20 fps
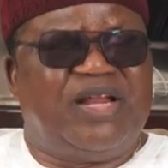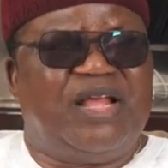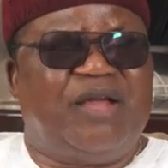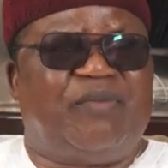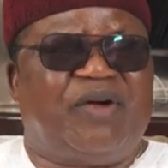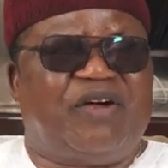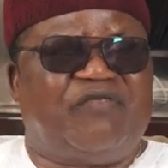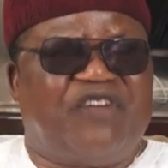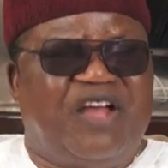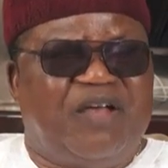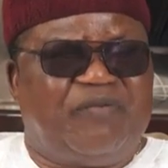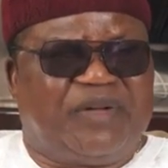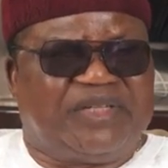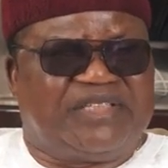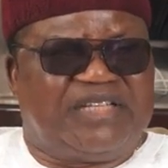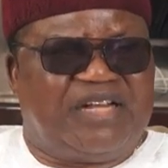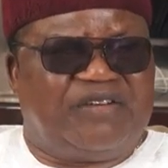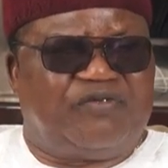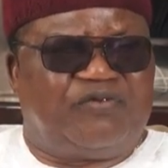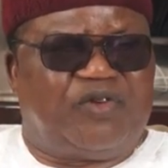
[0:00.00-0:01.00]
Only about
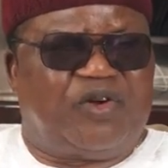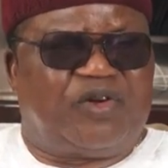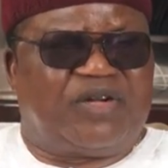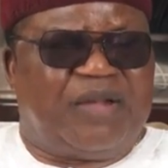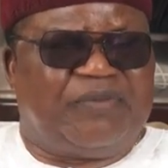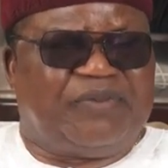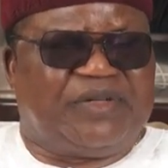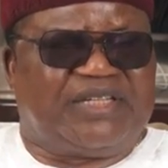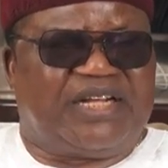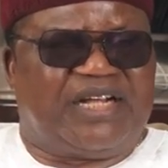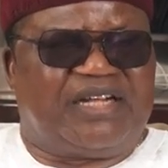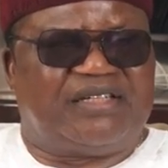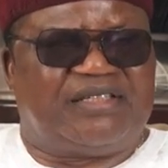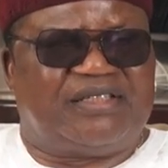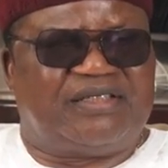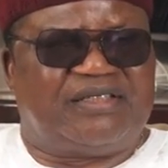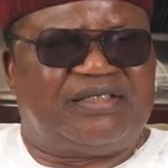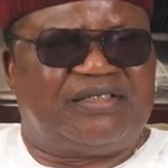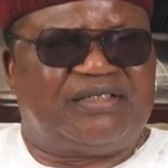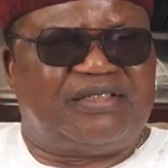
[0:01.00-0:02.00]
5% for
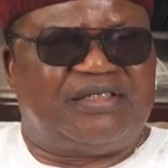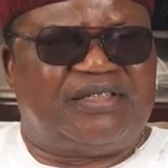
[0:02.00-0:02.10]
capital.